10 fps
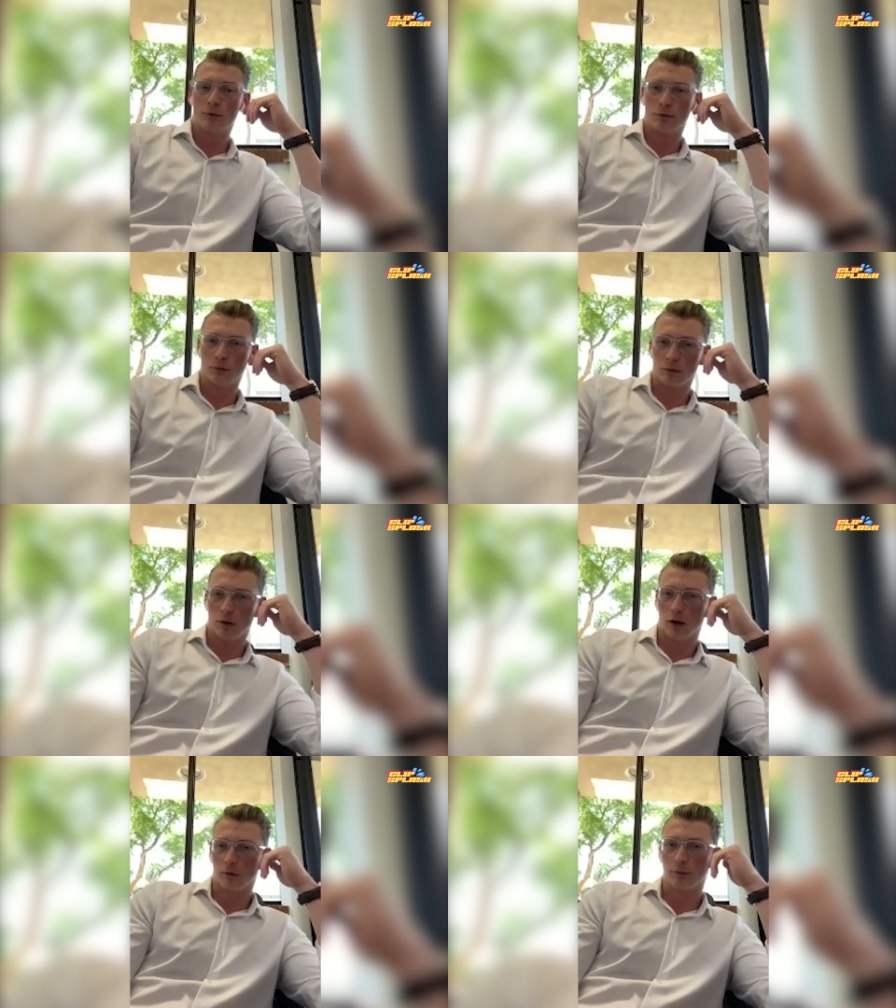for,
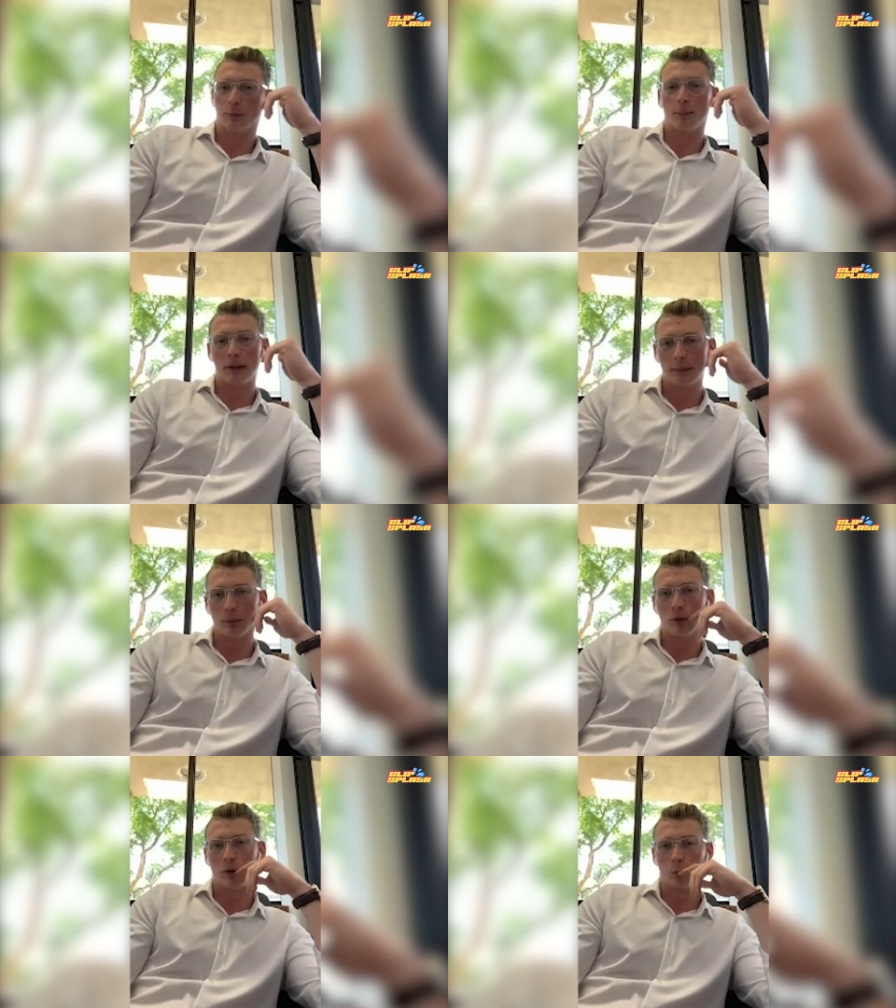uh, from the
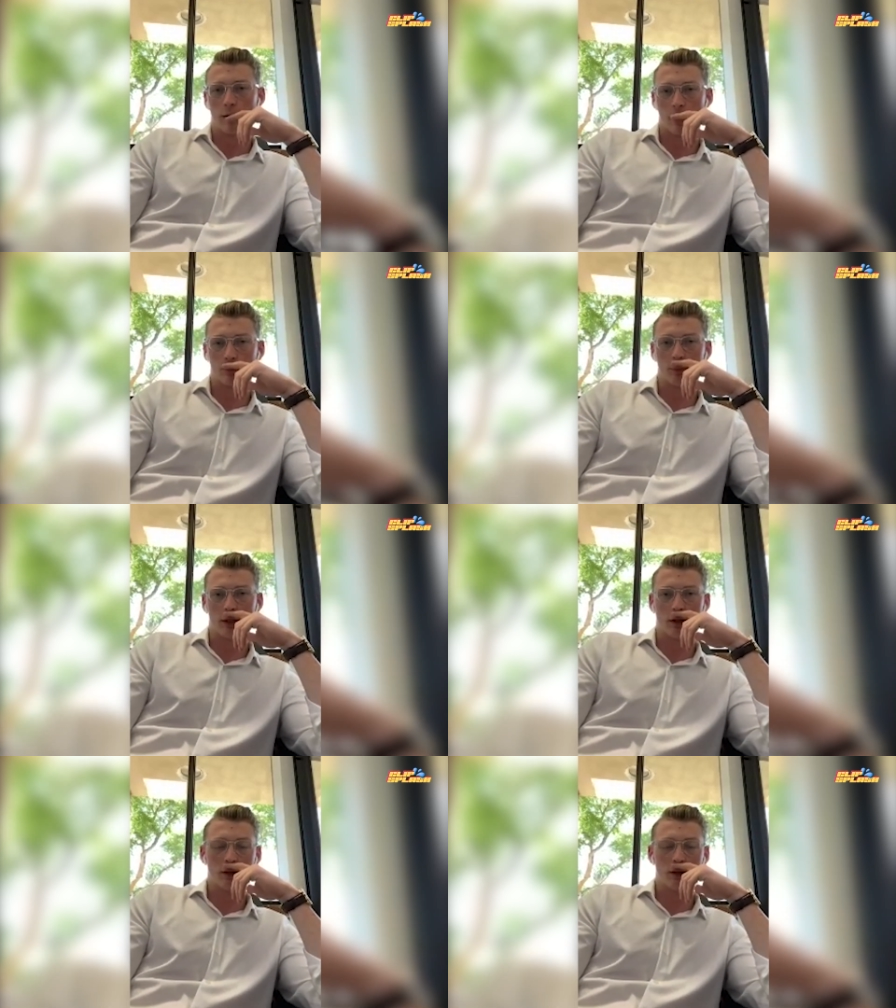people around me,